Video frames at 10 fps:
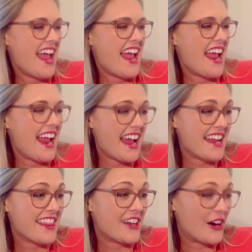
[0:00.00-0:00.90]

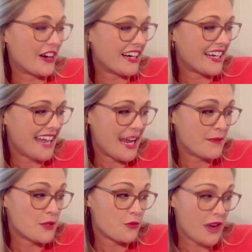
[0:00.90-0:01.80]
and the ark came
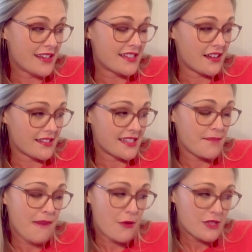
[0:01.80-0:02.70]
to rest on some
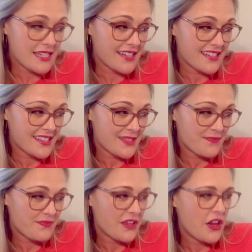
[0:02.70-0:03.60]
mountains.
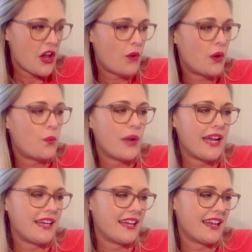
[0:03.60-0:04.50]
Noah
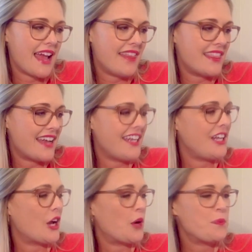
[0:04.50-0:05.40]
waited, and then
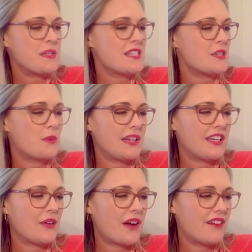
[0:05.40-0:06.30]
he opened the
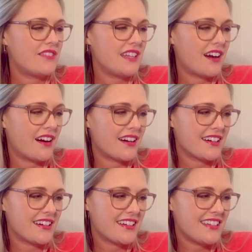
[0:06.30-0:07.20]
window of the
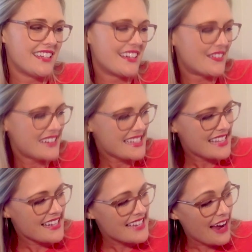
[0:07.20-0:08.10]
ark. Noah
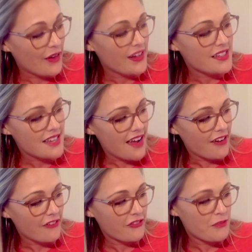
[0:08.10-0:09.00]
sent out a
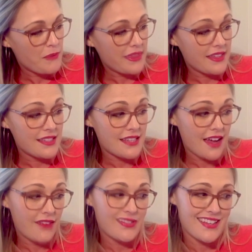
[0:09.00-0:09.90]
dove, but the
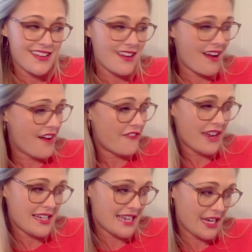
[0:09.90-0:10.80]
dove did not
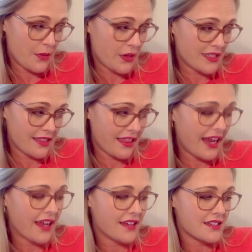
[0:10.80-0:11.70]
find anywhere to
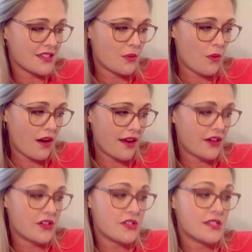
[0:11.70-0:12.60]
land. The
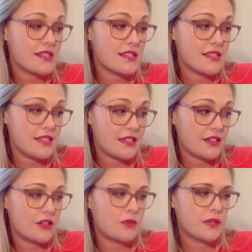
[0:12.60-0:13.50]
waters
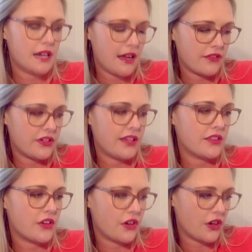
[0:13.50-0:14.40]
still were covering
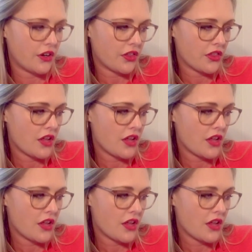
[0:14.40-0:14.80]
the earth.